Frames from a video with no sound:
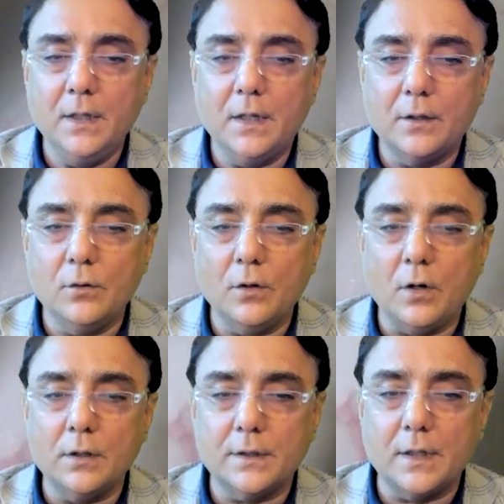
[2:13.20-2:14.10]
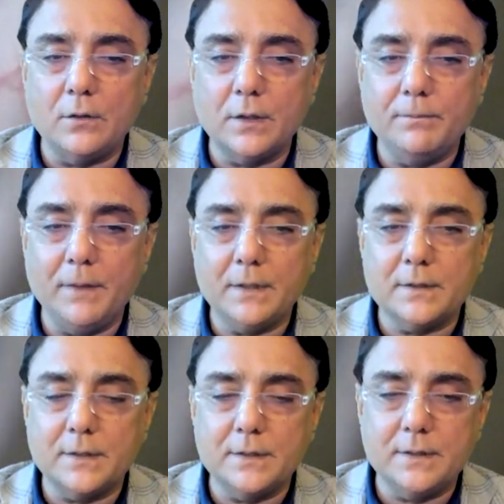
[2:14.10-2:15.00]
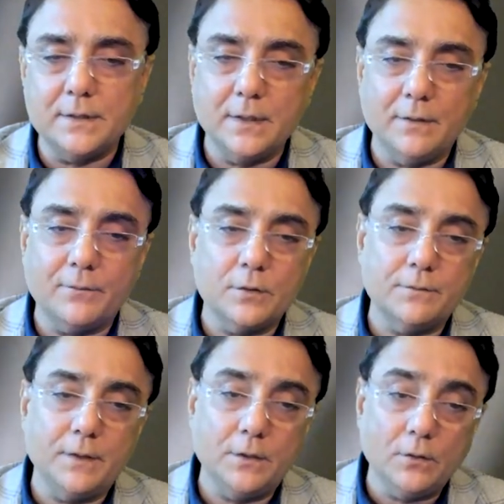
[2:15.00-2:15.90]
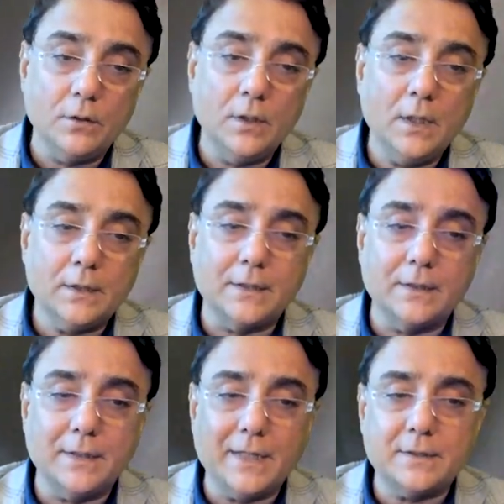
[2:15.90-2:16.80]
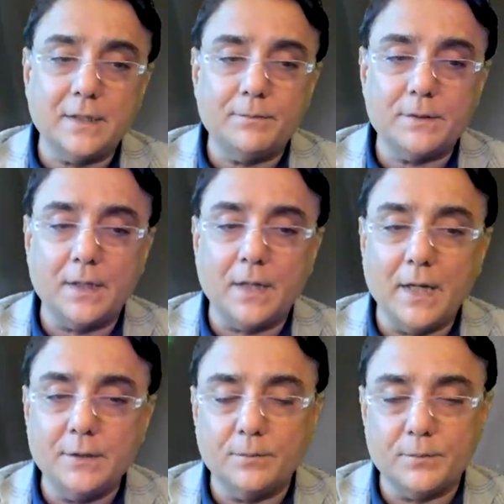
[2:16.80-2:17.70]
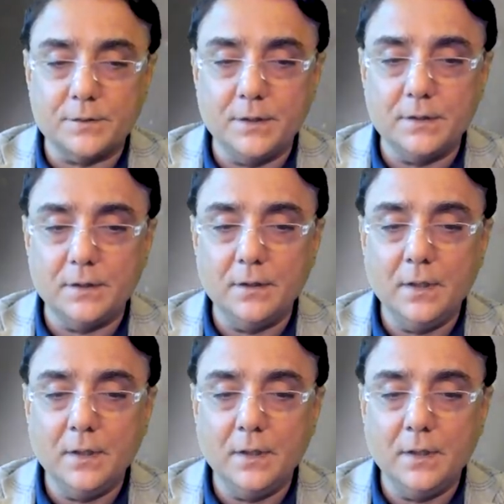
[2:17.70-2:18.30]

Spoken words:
Go all around and make the CCC. Of course, we know that the next step is a hydro procedure.